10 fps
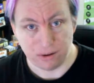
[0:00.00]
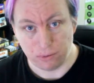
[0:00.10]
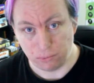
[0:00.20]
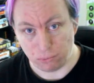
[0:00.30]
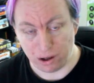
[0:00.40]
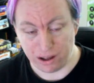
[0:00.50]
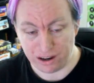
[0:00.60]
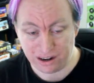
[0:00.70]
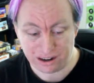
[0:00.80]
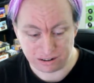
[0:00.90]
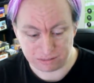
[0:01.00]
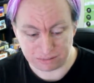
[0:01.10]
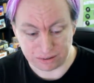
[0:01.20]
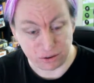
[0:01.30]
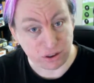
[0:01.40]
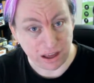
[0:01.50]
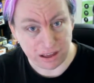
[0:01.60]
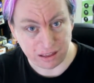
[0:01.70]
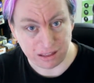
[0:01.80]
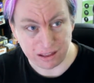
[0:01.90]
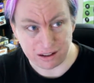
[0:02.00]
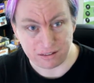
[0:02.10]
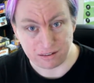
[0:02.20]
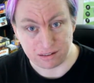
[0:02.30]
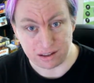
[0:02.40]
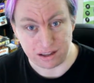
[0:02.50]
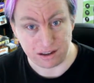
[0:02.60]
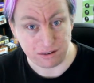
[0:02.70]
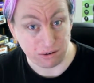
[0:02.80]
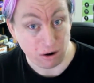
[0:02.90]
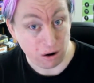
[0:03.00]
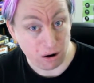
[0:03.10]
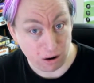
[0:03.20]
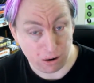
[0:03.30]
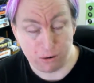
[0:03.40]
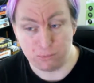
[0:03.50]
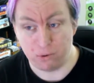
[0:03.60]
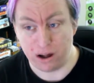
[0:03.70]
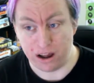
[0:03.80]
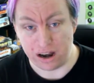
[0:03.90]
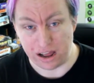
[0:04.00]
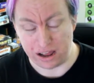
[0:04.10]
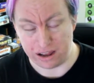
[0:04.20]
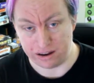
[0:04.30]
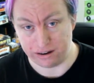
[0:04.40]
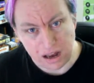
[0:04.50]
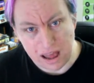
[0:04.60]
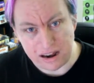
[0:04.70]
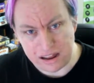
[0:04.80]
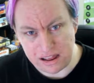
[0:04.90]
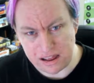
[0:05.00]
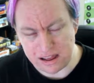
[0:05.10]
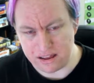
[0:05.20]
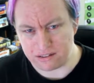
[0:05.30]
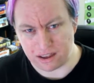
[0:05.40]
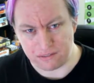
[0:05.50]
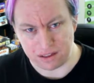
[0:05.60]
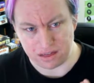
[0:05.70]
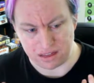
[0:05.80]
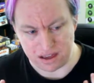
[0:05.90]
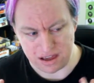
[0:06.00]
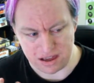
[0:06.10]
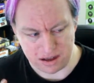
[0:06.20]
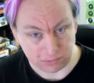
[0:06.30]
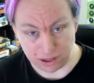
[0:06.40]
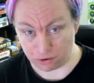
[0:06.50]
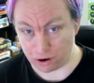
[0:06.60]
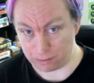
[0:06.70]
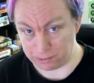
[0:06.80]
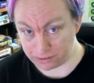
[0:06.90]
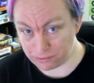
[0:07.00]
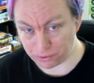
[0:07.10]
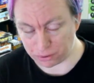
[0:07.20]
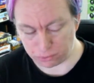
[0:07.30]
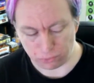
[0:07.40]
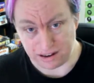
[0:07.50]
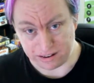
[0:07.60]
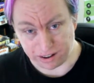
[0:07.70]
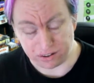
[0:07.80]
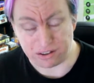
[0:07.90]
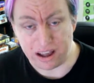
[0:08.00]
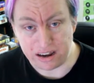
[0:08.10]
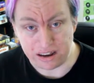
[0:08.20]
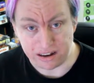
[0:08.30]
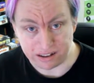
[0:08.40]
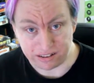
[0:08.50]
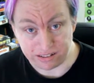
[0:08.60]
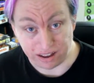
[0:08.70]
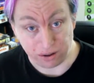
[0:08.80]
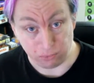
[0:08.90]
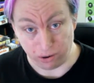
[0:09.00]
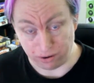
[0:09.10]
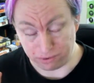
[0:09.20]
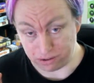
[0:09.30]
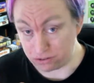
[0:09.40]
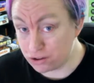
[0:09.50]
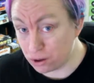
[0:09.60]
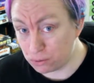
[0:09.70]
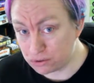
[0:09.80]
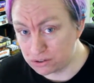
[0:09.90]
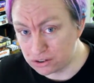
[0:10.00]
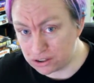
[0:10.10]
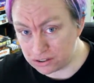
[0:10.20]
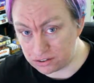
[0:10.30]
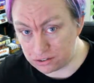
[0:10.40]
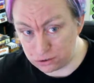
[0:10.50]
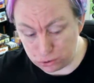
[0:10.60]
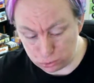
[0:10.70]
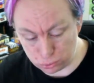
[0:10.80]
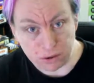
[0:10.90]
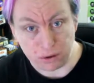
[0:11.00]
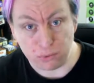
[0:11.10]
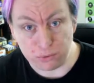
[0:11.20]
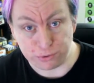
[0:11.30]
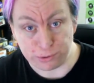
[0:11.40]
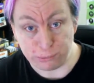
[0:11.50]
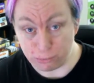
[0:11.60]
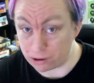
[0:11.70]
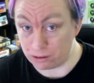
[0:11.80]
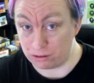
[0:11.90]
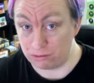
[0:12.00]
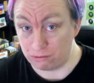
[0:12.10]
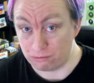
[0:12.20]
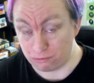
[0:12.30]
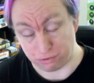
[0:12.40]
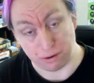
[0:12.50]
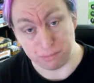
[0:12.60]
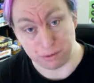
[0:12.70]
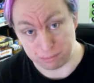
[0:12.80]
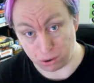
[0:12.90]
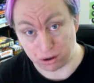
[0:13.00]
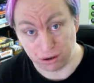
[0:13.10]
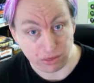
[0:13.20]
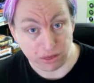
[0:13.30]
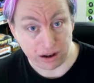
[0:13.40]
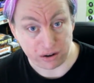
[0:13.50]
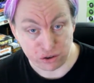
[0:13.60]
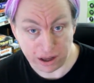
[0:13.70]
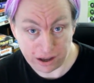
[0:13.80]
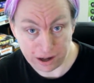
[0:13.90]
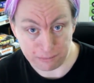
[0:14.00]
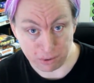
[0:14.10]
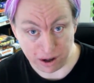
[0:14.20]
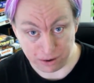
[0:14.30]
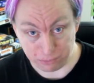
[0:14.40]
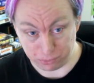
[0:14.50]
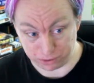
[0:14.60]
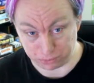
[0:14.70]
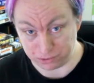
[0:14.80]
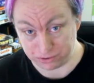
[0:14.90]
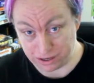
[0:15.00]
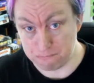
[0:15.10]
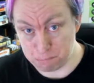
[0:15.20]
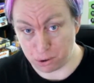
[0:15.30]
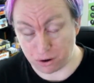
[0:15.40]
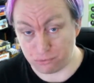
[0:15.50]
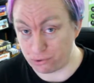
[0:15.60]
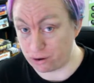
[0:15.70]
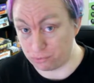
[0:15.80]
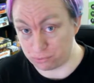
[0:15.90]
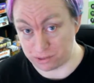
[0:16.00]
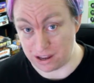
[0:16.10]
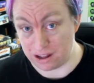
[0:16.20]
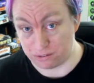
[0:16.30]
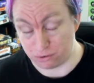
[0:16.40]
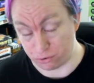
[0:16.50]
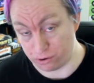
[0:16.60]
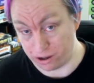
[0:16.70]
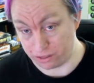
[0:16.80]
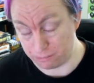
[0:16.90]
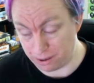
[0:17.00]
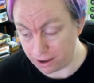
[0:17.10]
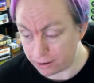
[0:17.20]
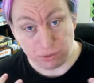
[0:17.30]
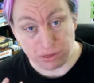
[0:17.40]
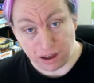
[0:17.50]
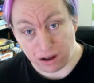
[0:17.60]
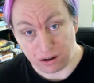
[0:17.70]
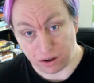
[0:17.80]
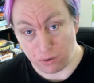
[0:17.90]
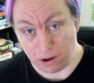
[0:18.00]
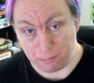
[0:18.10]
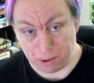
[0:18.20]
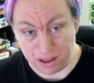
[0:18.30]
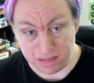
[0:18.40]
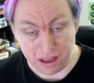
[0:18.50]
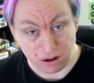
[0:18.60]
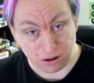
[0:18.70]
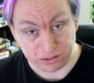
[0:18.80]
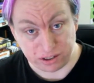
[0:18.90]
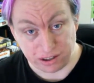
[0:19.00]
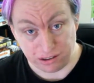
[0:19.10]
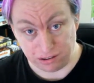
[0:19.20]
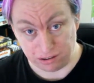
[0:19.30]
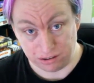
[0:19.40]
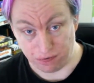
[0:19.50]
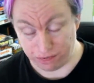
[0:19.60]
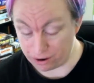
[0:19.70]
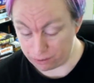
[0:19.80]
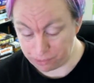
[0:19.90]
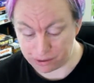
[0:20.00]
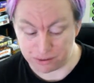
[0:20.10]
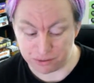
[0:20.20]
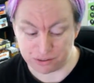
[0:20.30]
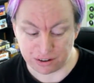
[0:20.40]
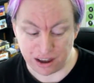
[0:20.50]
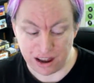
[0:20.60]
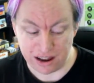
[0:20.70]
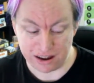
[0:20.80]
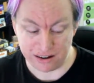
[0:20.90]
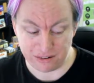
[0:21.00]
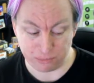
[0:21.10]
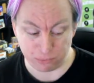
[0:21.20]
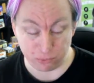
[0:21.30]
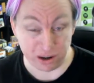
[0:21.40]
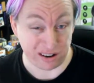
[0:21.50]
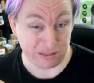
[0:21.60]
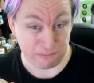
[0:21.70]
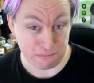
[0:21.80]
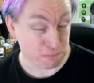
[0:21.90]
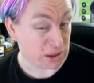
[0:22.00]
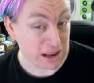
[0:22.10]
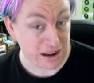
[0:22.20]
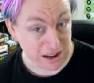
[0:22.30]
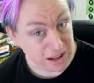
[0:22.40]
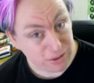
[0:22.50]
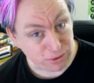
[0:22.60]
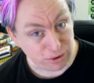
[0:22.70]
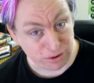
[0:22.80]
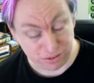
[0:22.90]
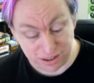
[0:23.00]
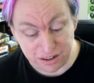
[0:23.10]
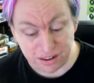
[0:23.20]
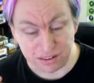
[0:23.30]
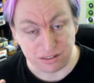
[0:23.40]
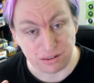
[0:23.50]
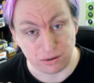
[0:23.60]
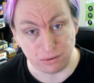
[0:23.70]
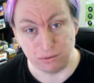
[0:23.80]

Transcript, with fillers: one, Jake gets the hard one, and Eddie is given the incredibly difficult one. He tells Eddie not to tell one of his jokes, just to use the riddle from the book that Jake had brought, which was a book of riddles with the answer torn out the back. They all go up and they all tell their riddles, and when Blaine answers, he does so